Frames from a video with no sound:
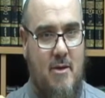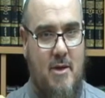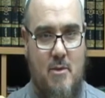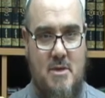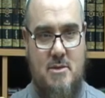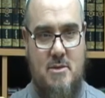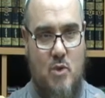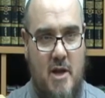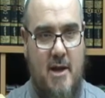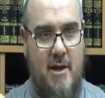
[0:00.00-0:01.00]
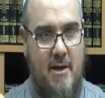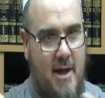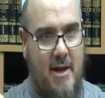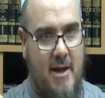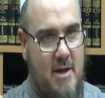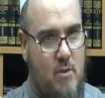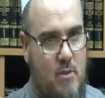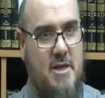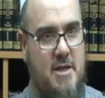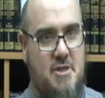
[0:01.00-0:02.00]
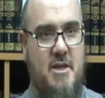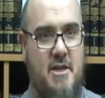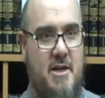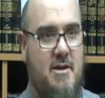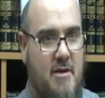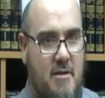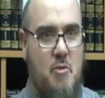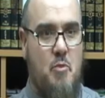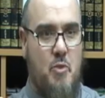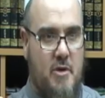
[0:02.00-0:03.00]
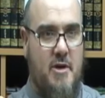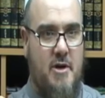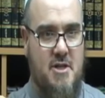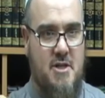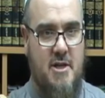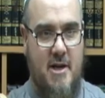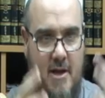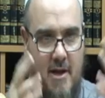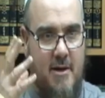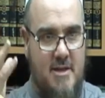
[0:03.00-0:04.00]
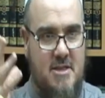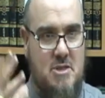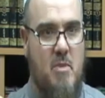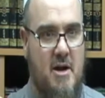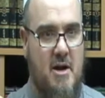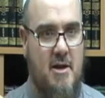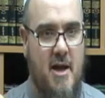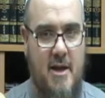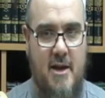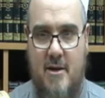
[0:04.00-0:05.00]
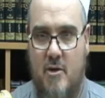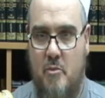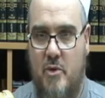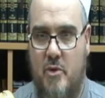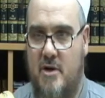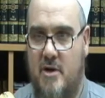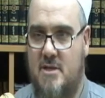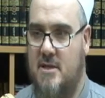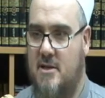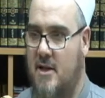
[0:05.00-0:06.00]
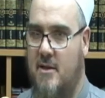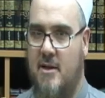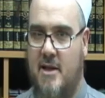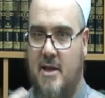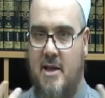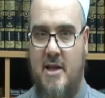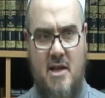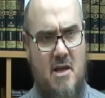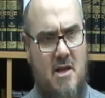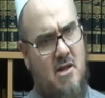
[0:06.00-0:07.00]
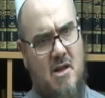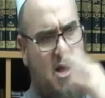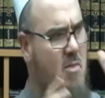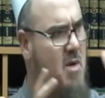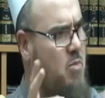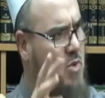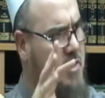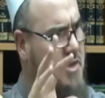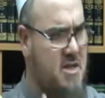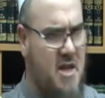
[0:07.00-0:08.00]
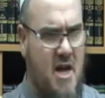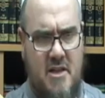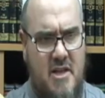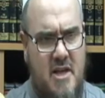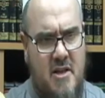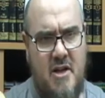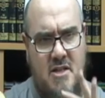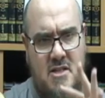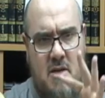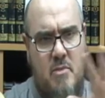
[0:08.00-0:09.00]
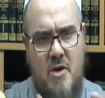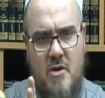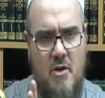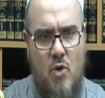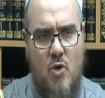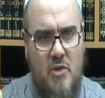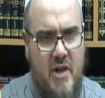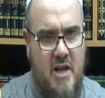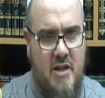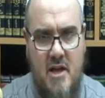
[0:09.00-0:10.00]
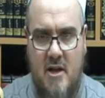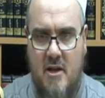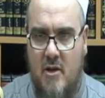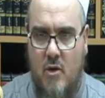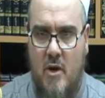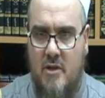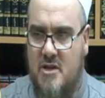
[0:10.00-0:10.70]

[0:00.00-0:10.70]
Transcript: He was working, he was an engineer in computer engineering and a smart guy in computers, and then he came up with this 19. There is a miracle called 19 in the Quran.